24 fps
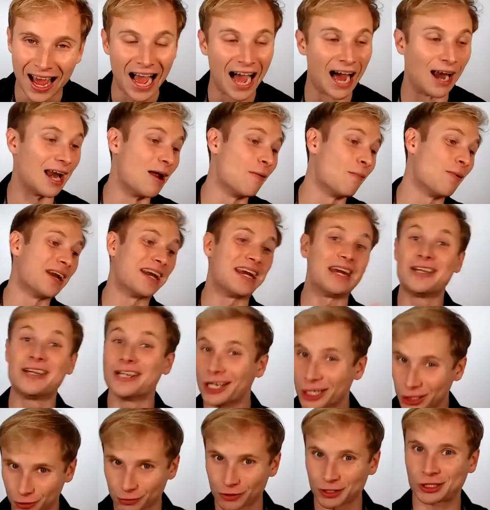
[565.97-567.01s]
And then when he
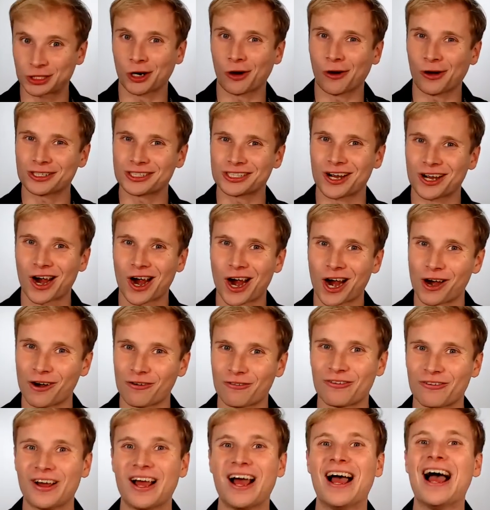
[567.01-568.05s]
does return to
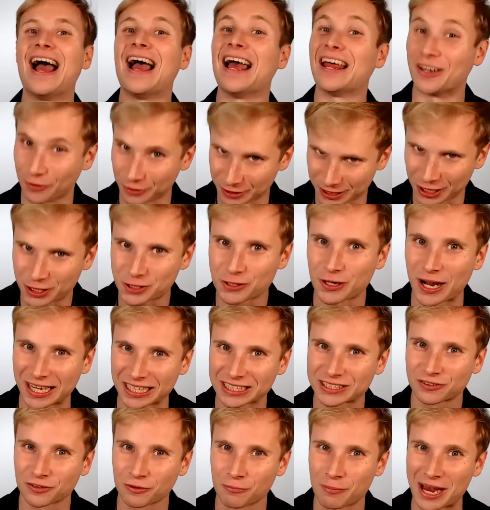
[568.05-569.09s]
Earth, there's a
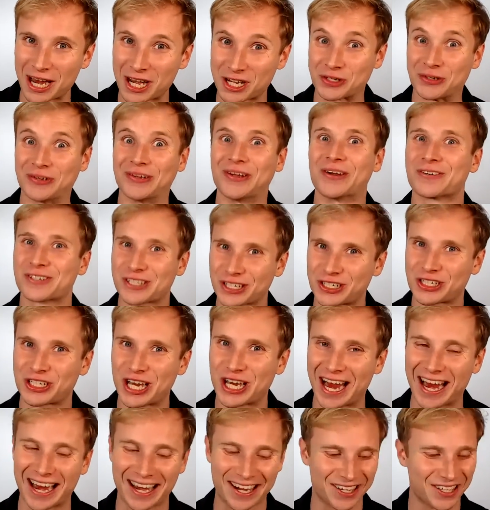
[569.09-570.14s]
transformation, there's a
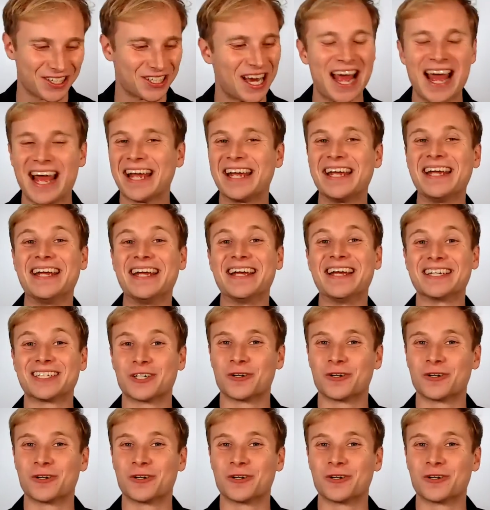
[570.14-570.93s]
change. He is